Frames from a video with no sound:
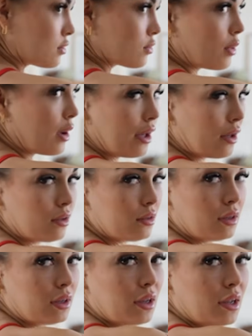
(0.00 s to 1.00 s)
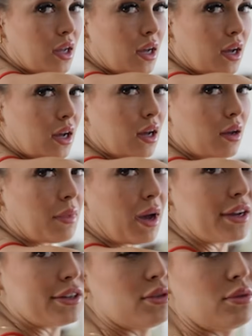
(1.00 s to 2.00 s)
well.
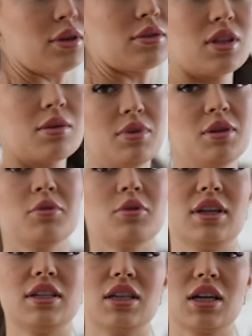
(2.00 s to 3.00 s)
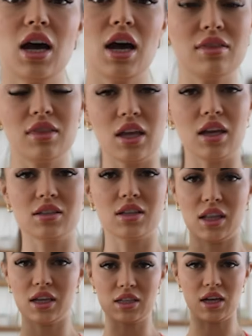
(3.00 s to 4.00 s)
I do know some people like to cut things
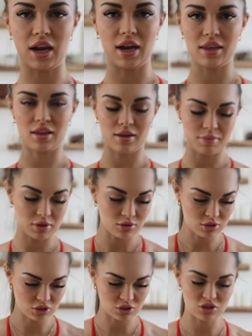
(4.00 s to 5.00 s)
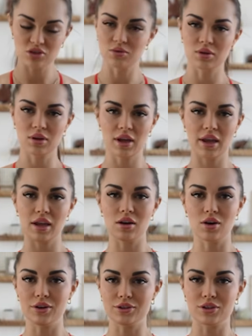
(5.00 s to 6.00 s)
and like tie them, and you can just do a
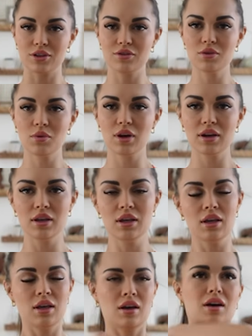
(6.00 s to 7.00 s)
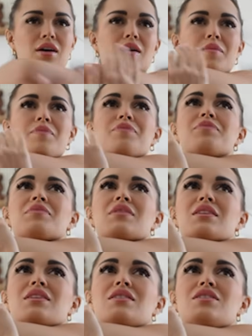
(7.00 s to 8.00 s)
halter if you want.
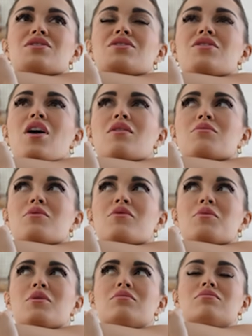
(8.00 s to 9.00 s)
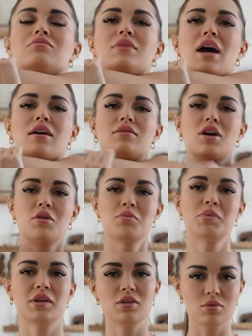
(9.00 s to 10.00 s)
These are not removable. Yeah, no,
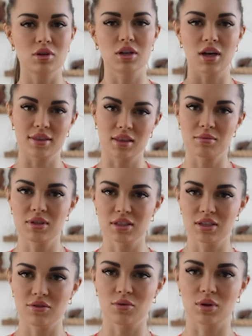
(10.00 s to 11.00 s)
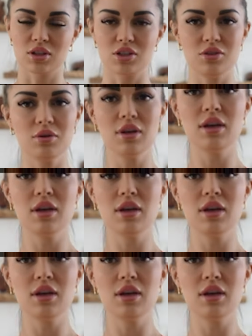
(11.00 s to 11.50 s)
but you could cut them easily if you wanted to.